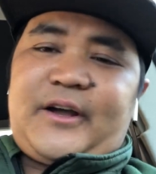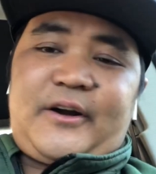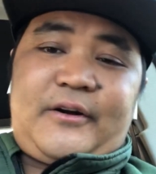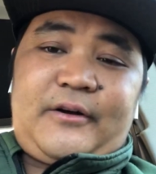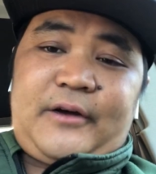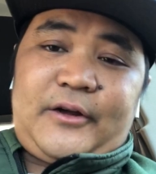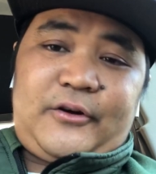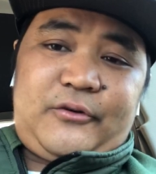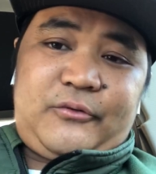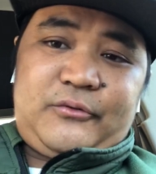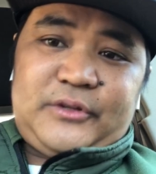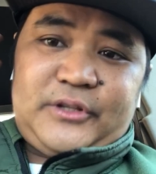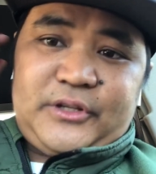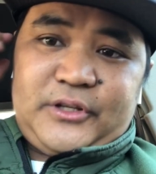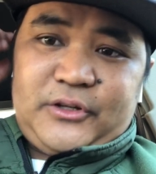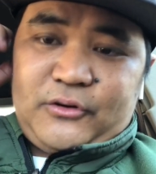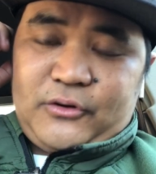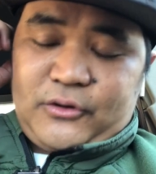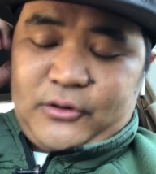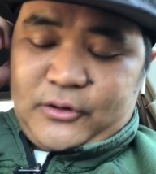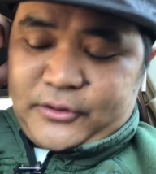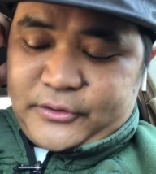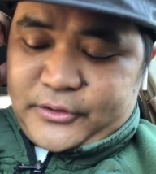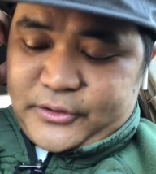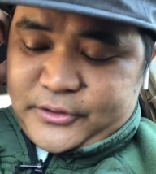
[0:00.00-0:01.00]
I don't really
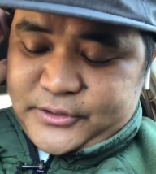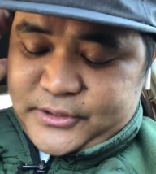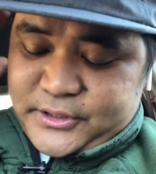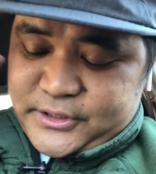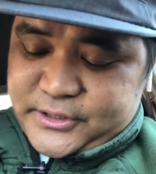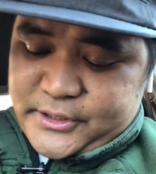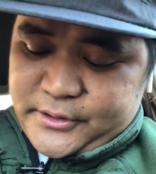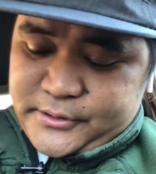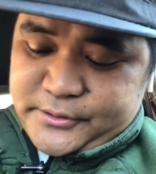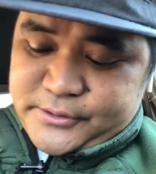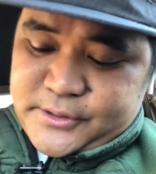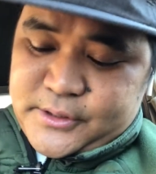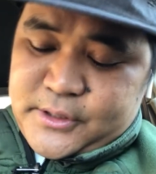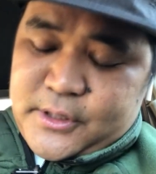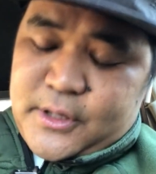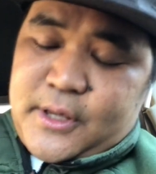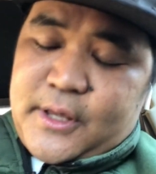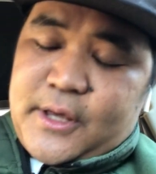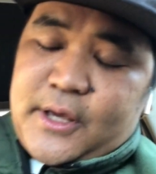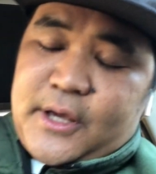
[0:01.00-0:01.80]
know all the details.